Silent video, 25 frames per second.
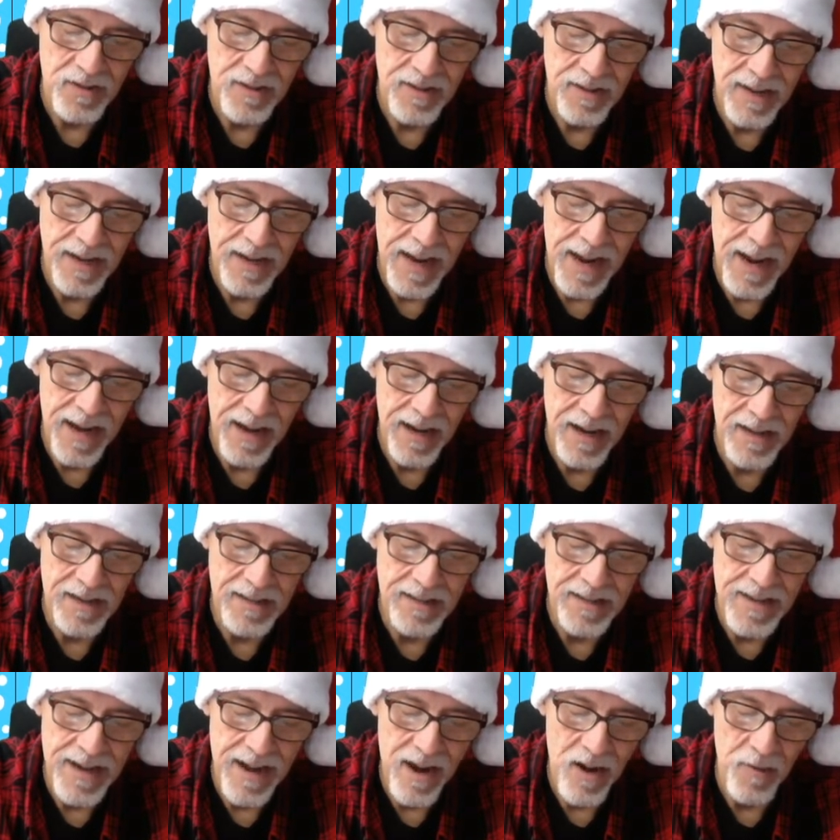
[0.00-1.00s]
Okay,
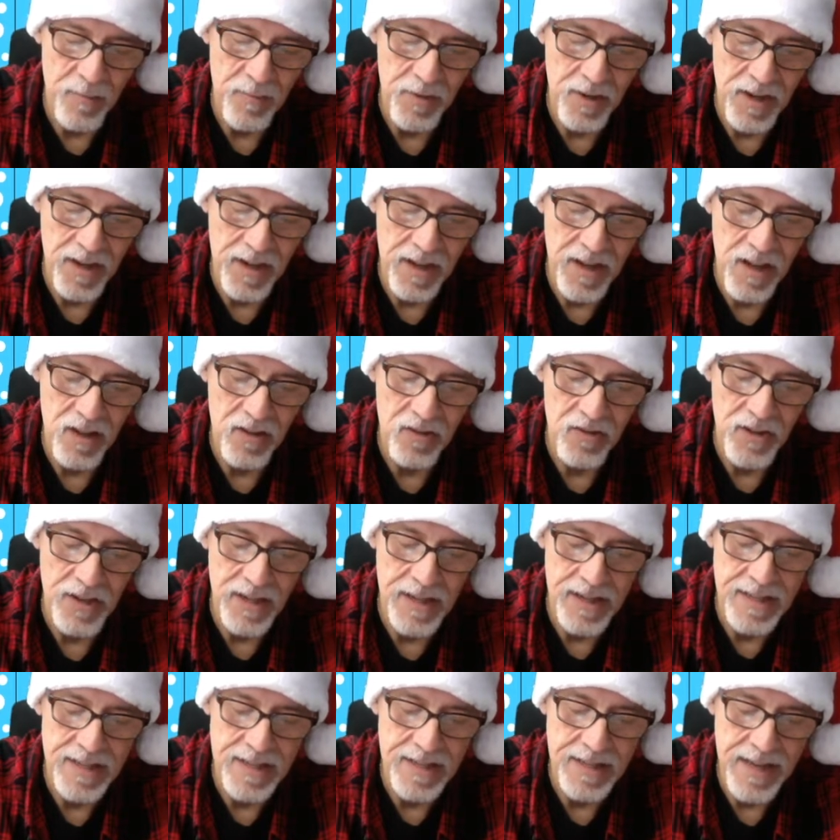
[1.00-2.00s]
because now I'm going to color
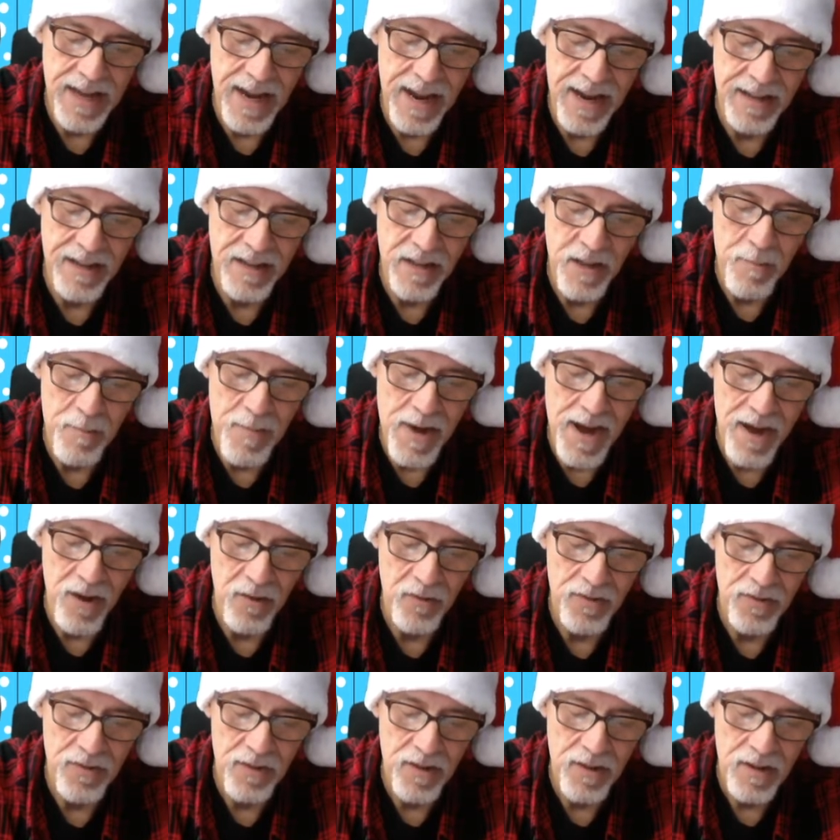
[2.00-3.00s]
inside the mouth.
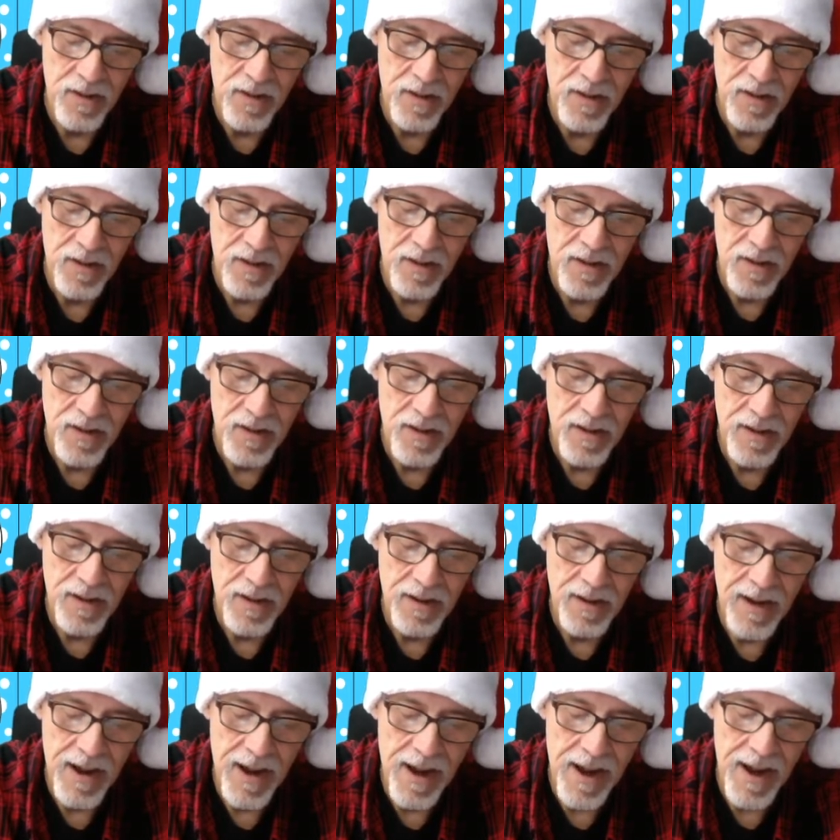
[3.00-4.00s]

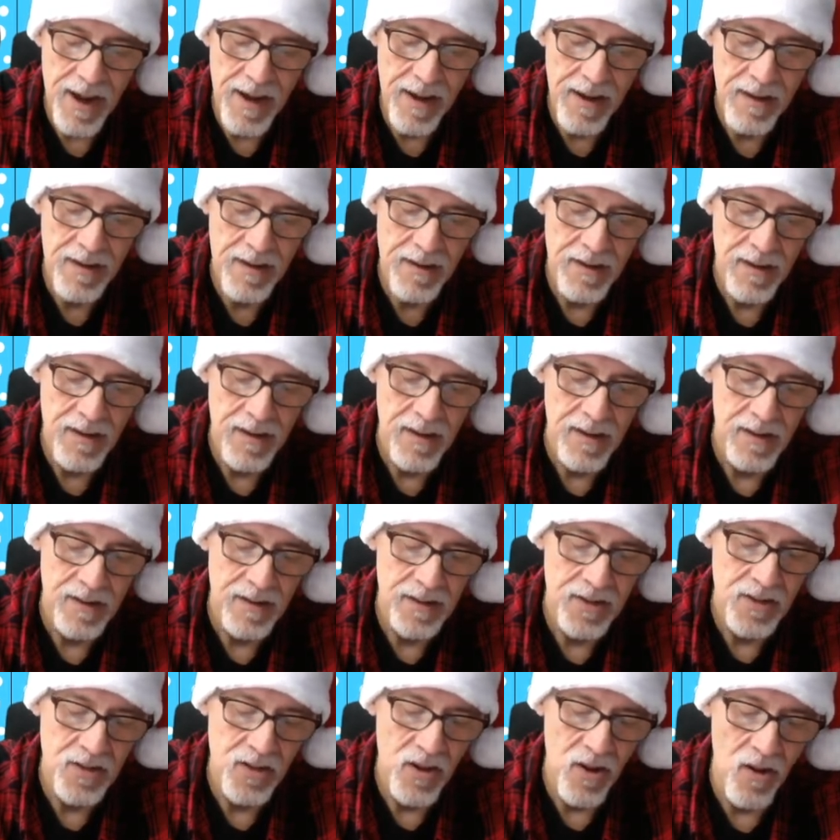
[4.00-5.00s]
Okay,
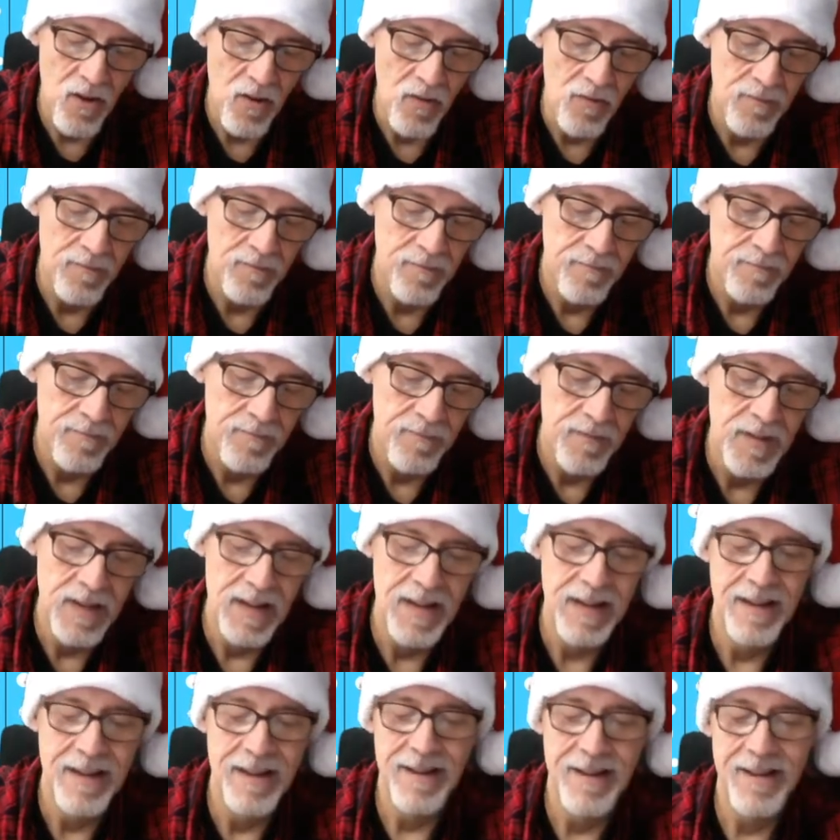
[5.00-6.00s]
so
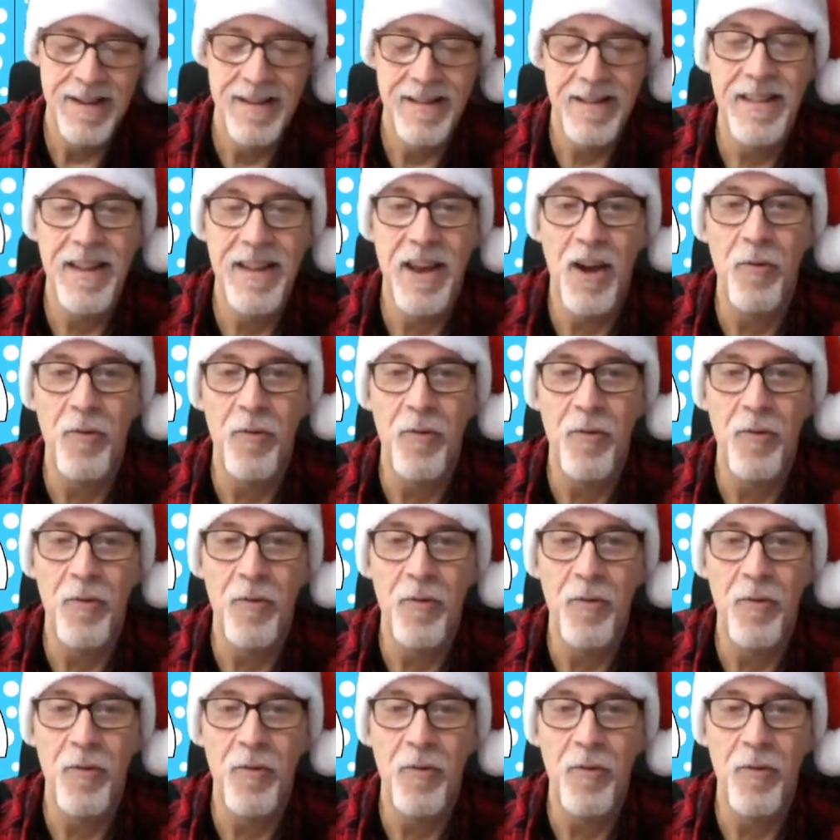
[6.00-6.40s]
there